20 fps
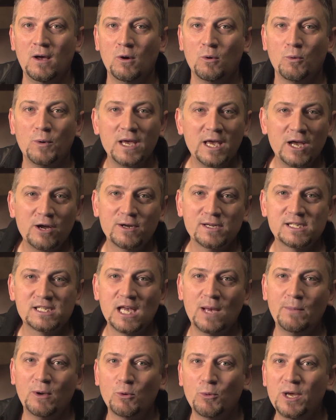We here at
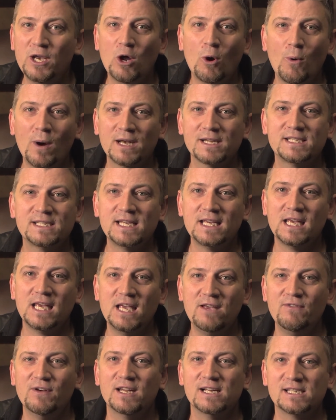Summit, we don't want to see
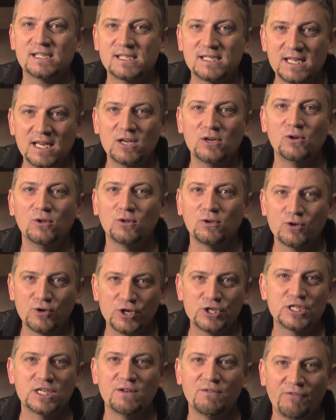even a single
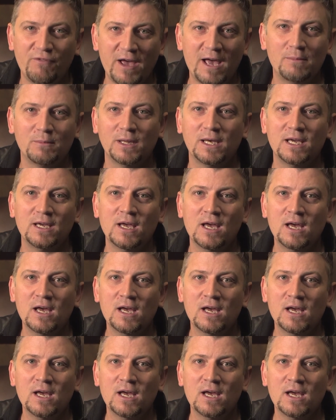Christian family